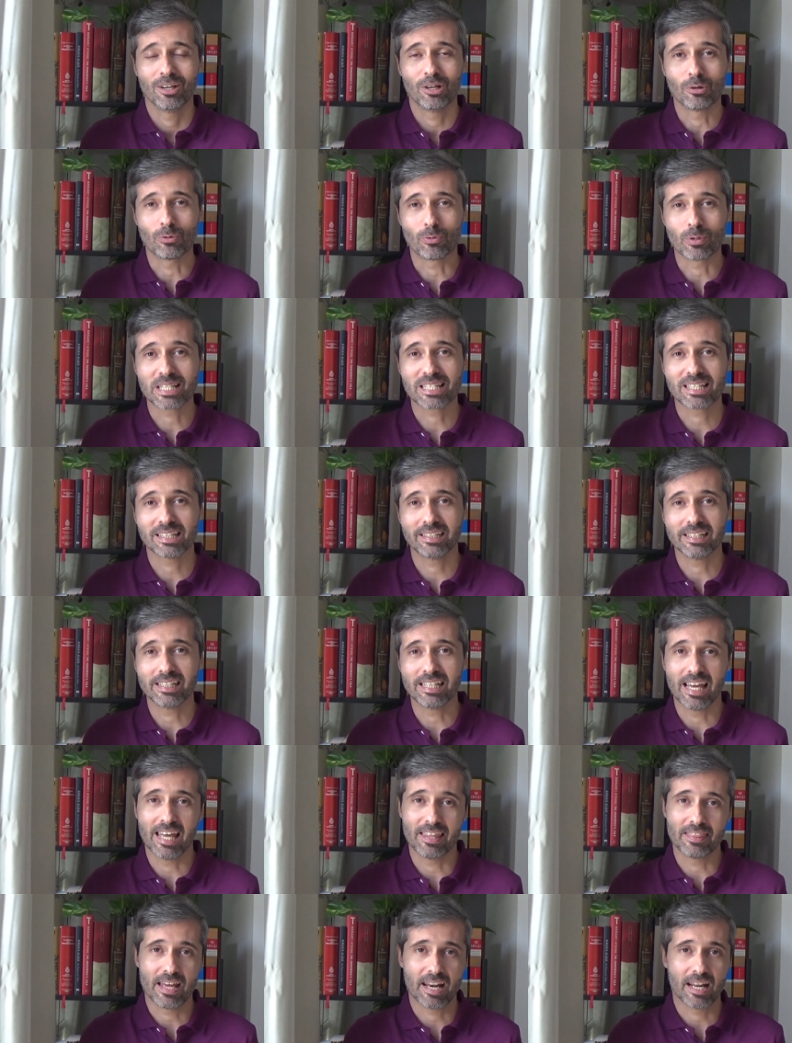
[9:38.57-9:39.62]

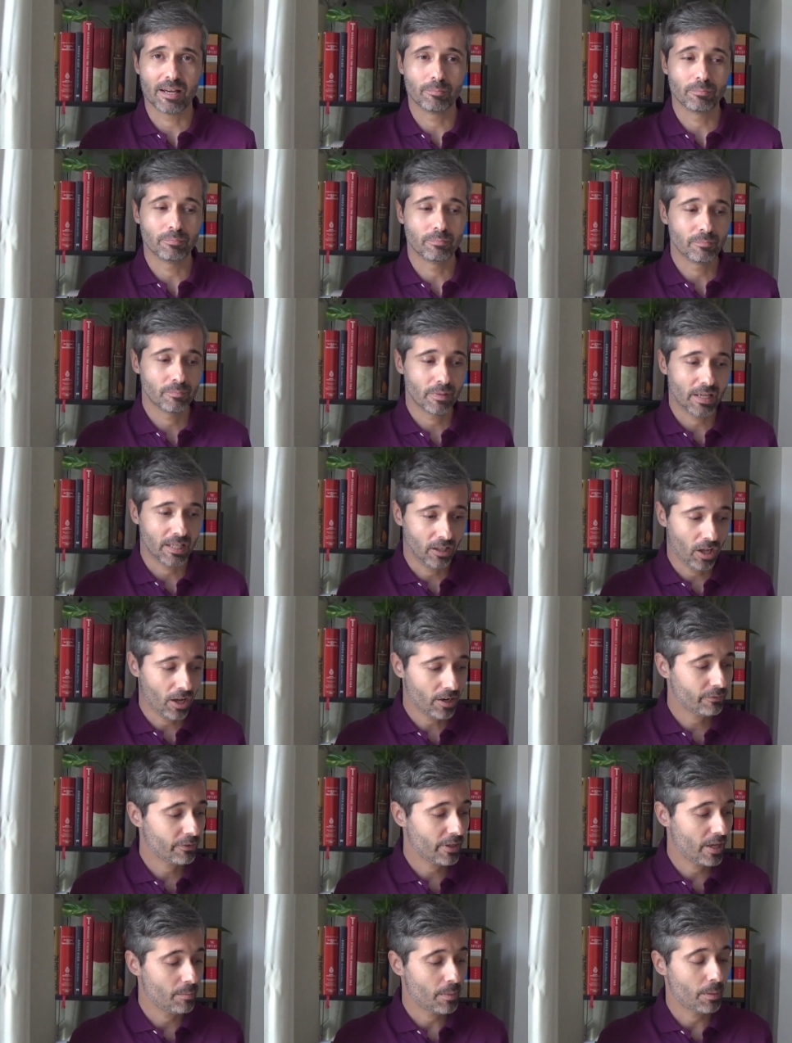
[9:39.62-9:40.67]
recently, and then a lot
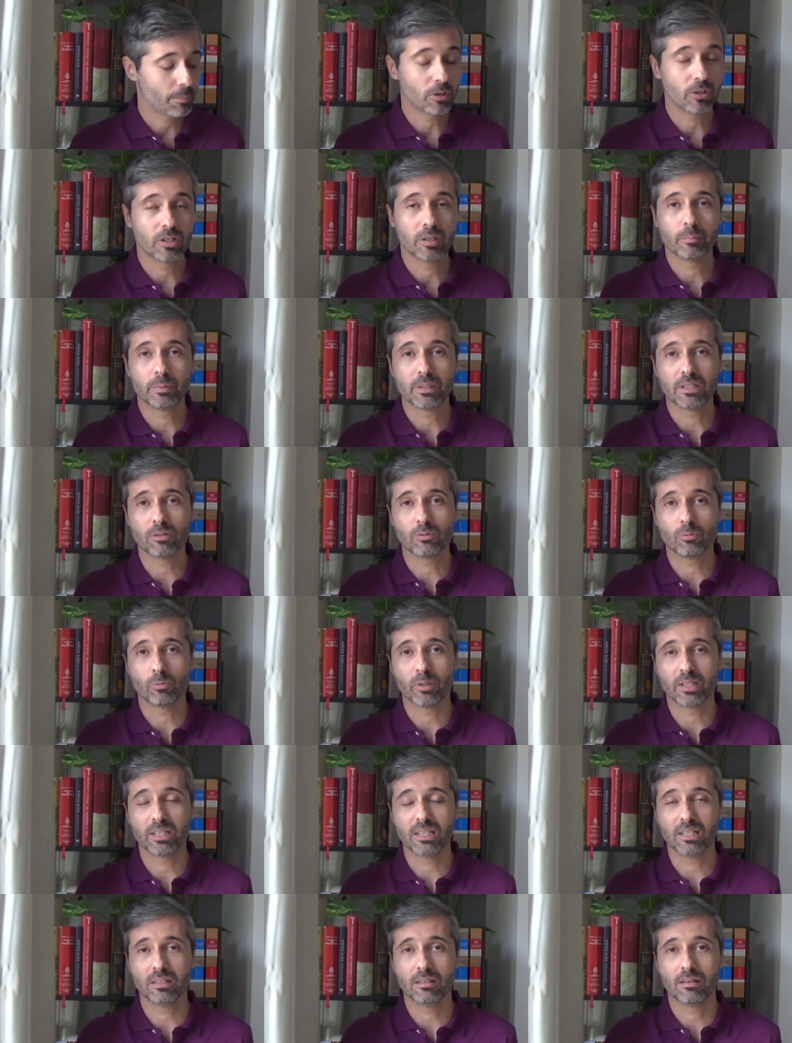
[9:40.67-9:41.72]
of them I'm going to be
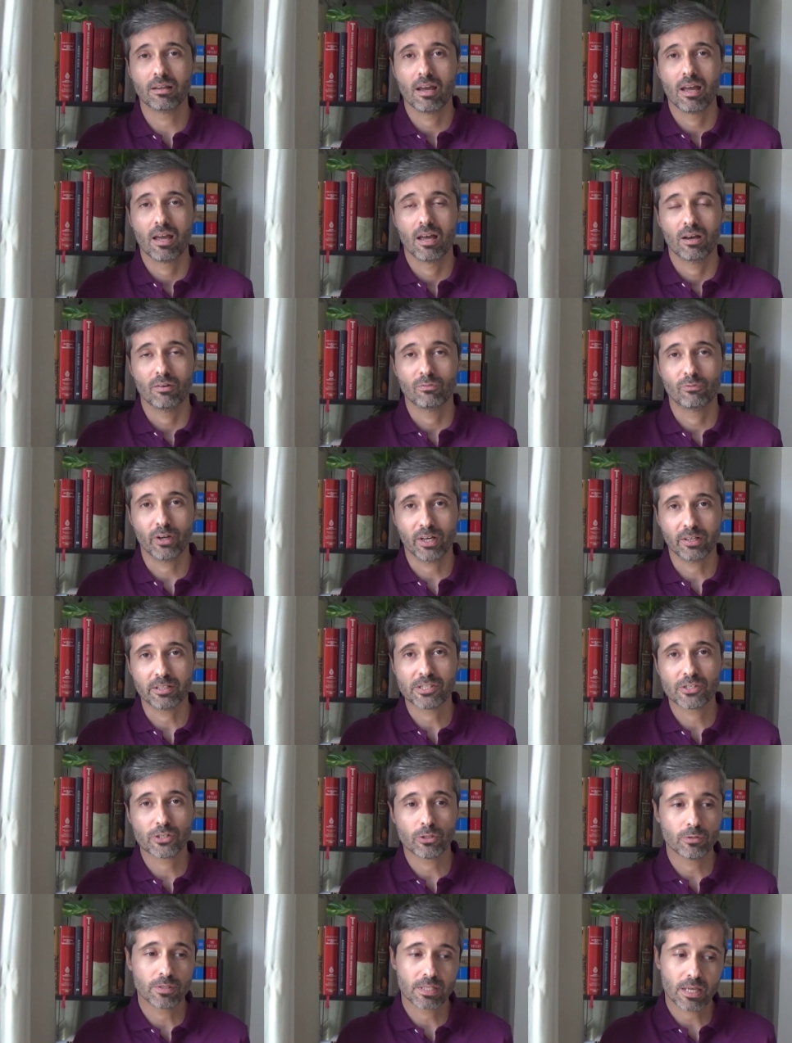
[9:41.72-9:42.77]
reading very
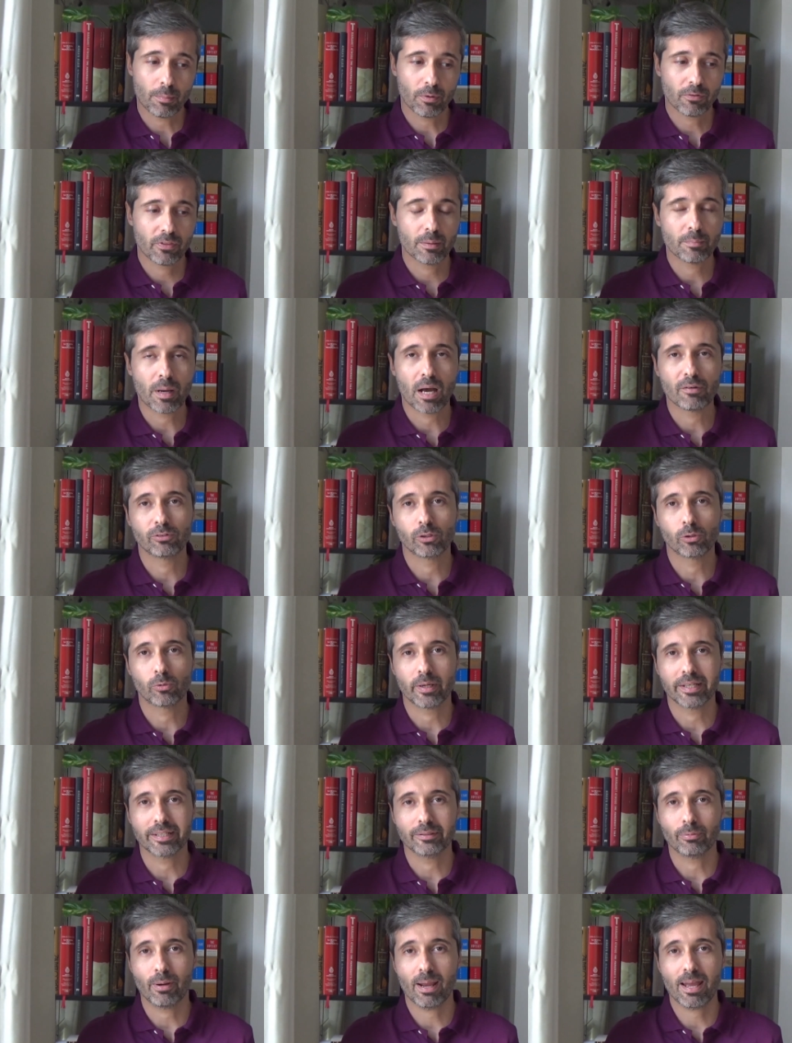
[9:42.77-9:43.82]
soon. Some of them I've
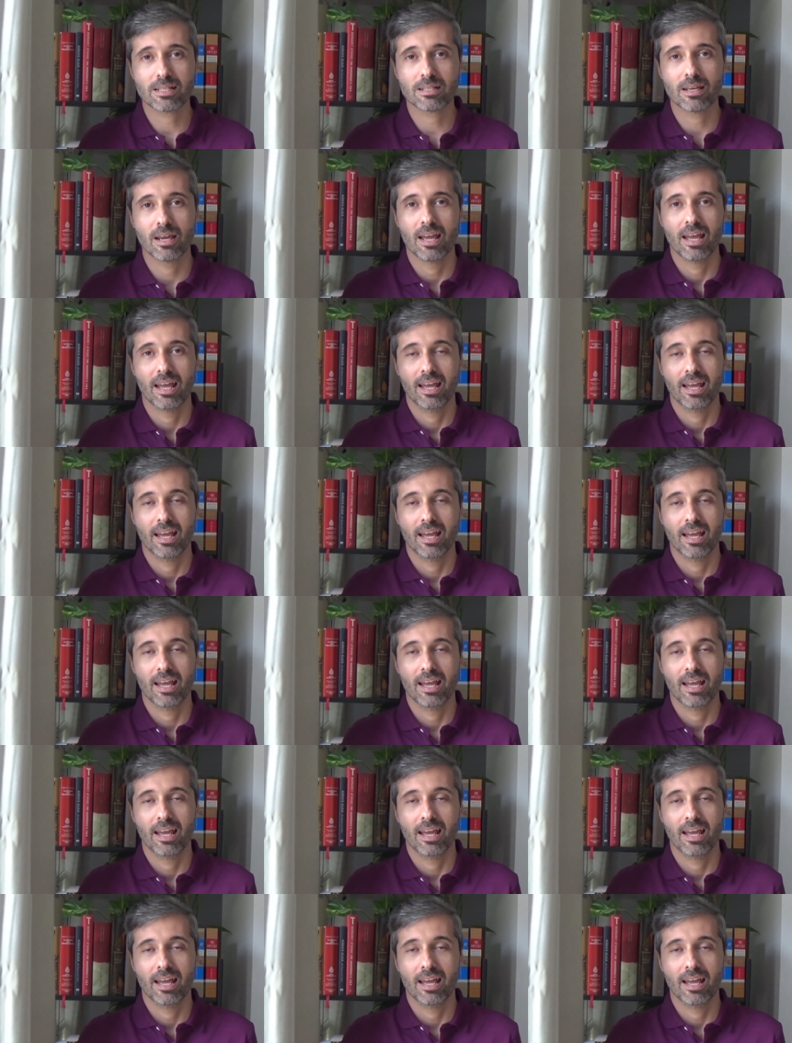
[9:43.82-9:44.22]
already read.